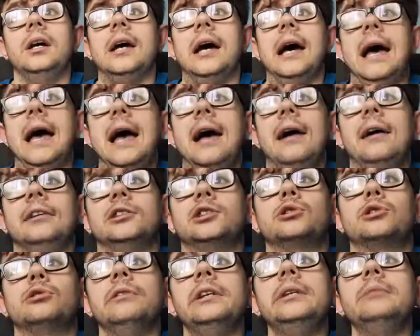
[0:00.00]
a
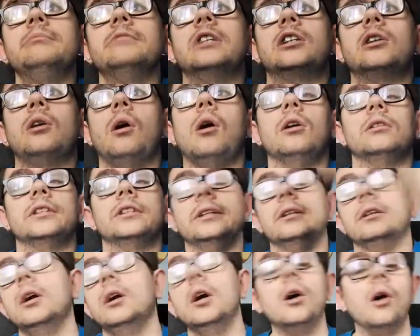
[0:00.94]
screen
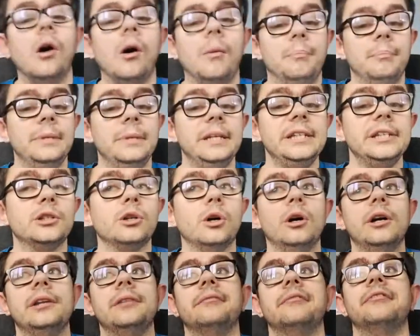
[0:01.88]
recording of me
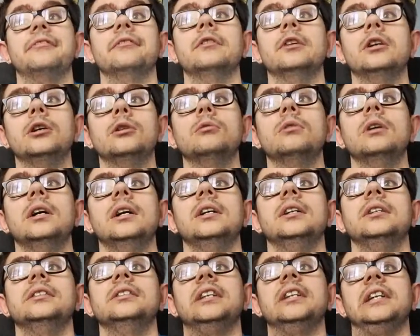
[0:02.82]
going through
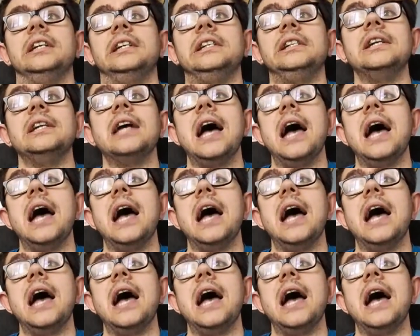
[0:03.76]
the